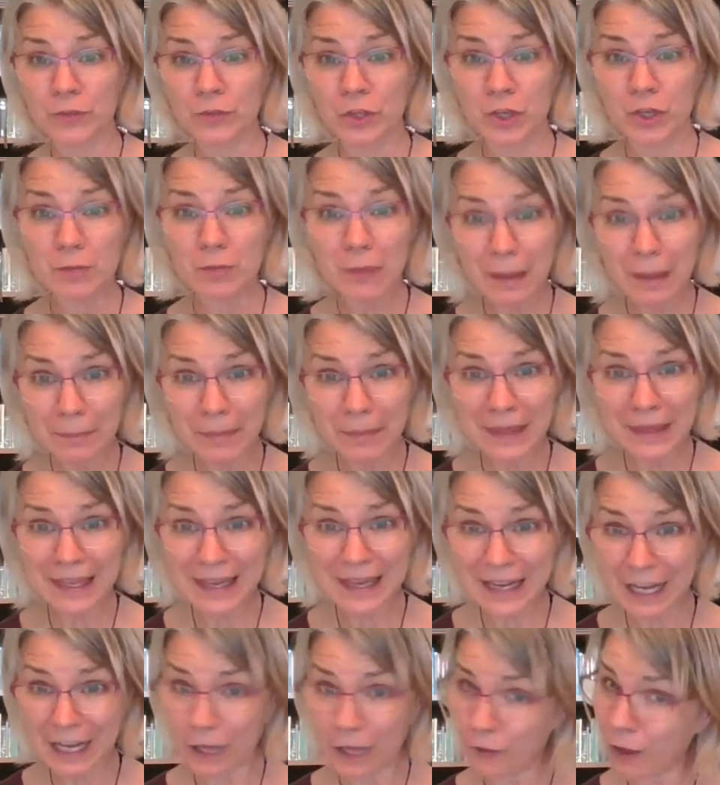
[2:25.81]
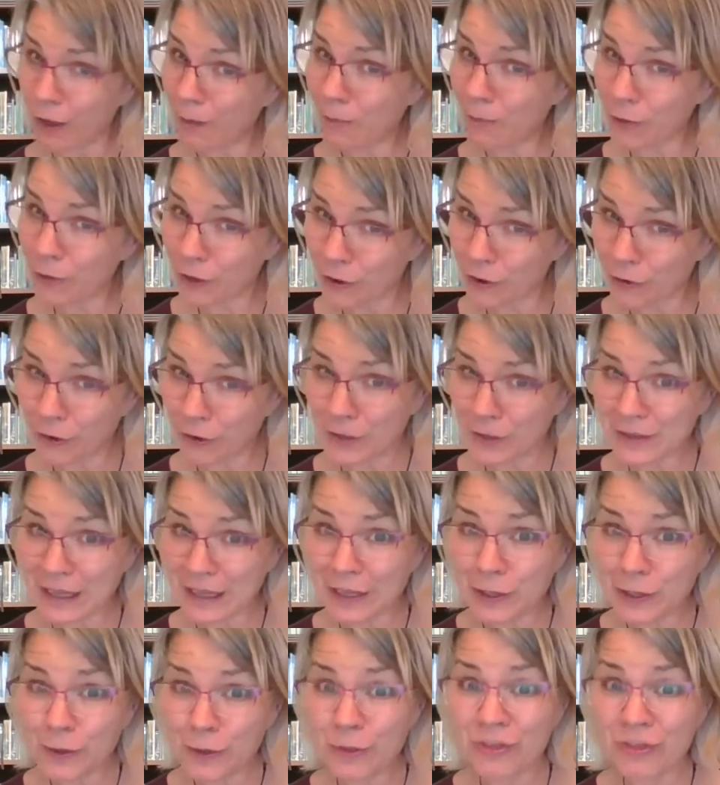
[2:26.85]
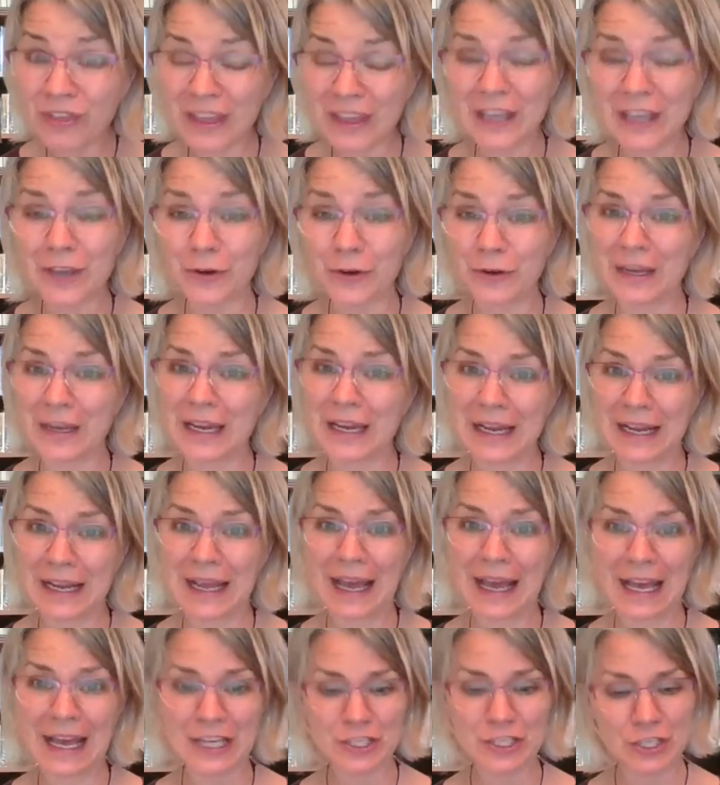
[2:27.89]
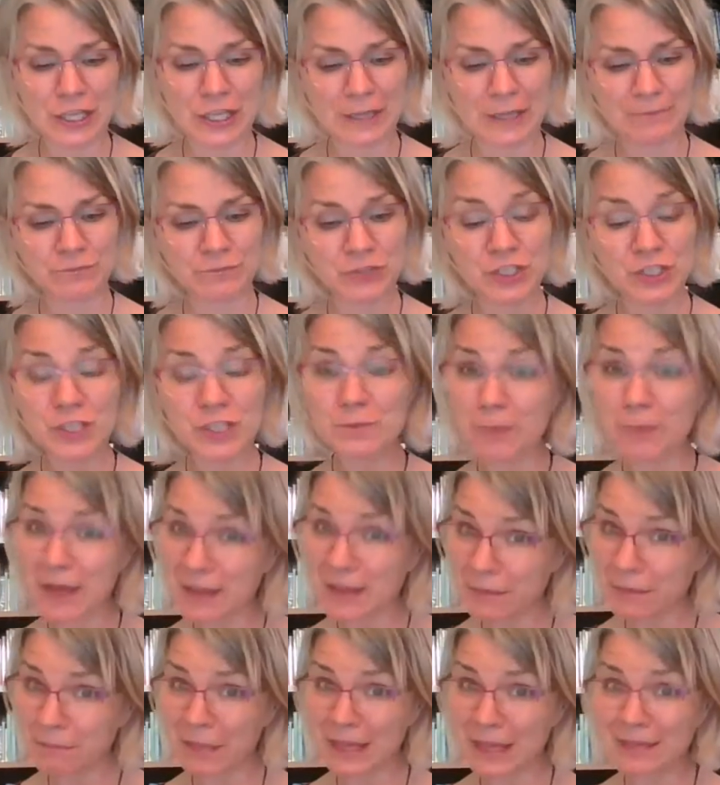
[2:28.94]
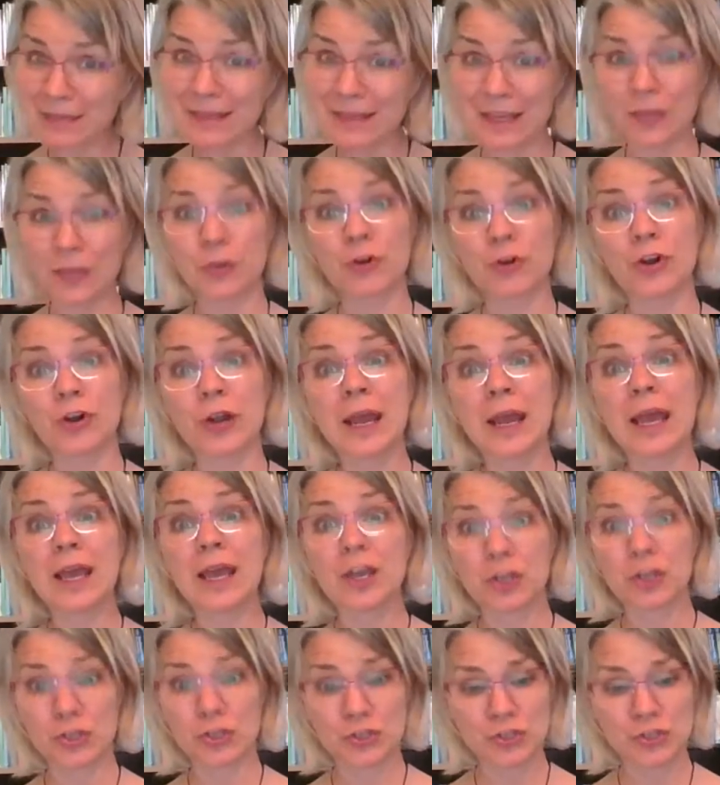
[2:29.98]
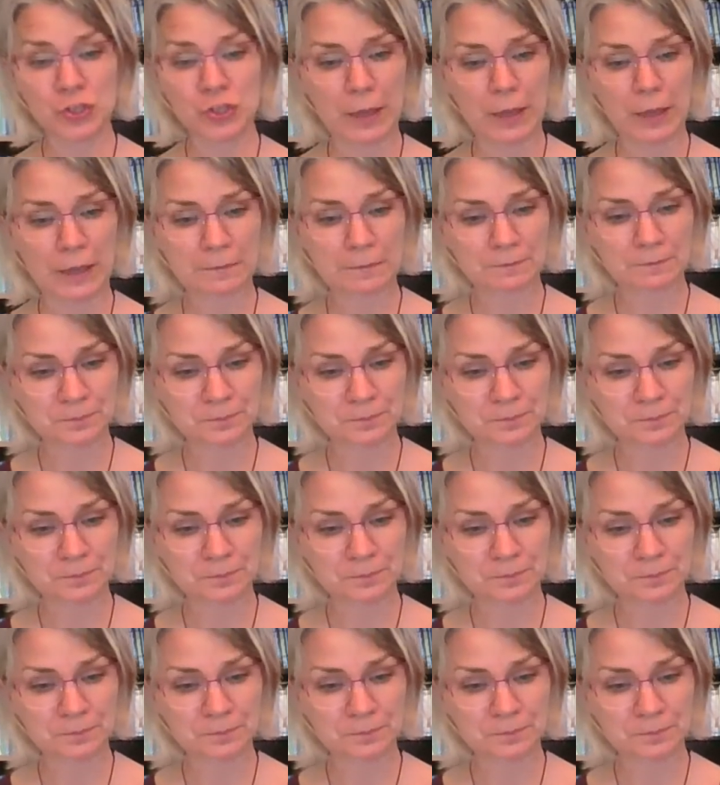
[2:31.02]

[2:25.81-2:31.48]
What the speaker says: You might be eating a lot more corn than you think you're eating actually, just by the meat that you're consuming.